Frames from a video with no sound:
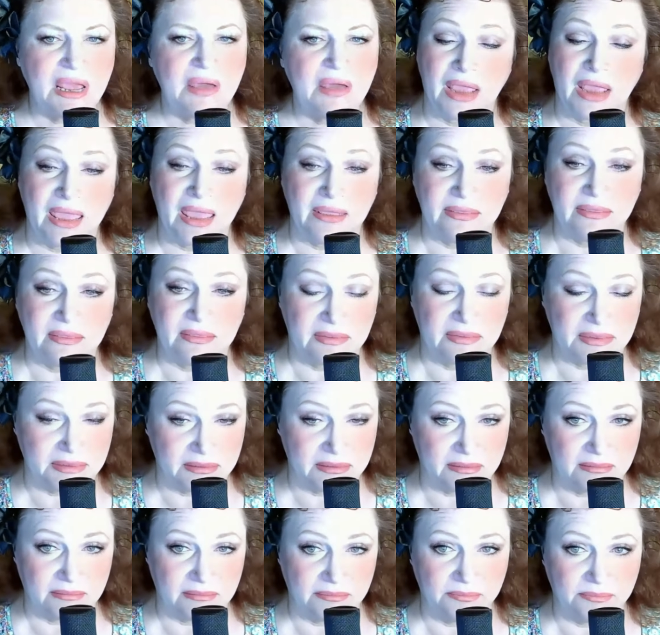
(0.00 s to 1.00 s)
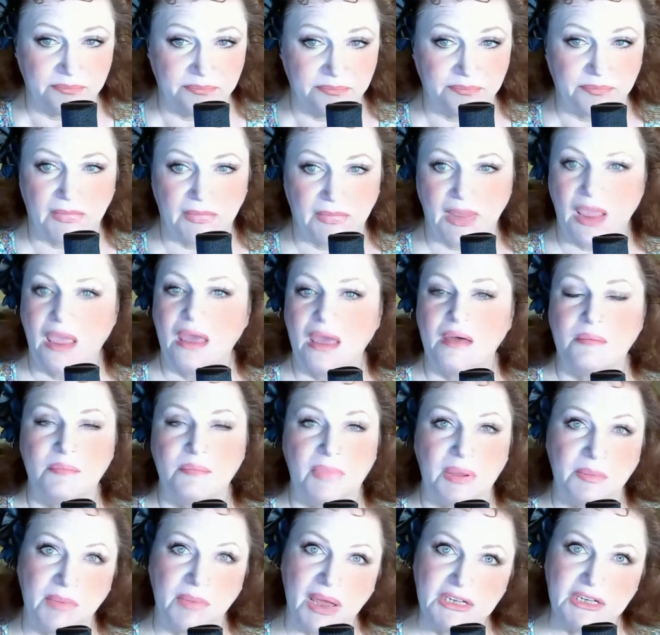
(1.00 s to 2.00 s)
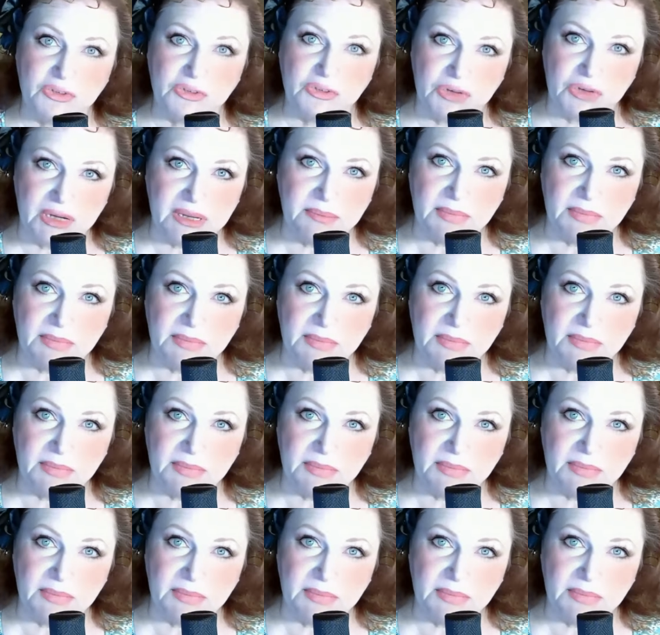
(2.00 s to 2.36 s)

and the, but my dream